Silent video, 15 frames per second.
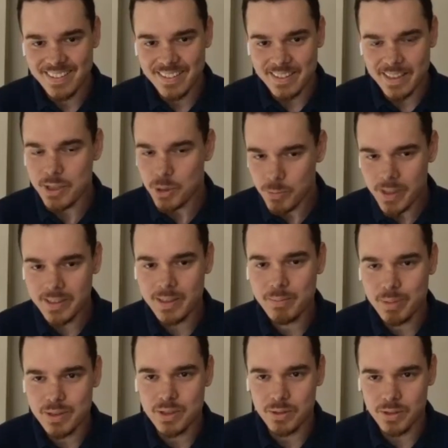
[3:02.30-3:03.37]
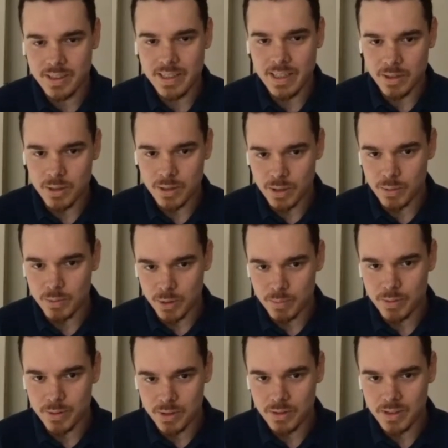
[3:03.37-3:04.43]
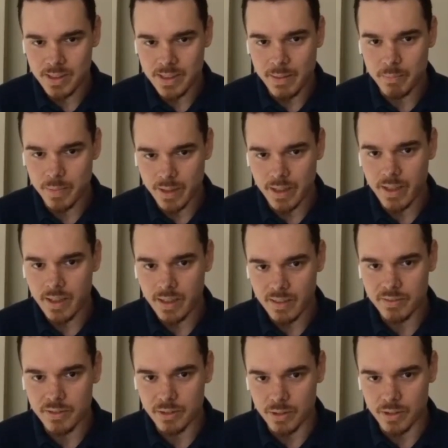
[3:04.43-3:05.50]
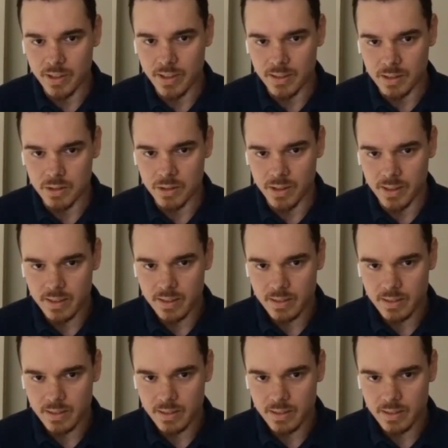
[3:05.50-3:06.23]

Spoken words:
you went and pursued you pursued an MBA after hotels, right?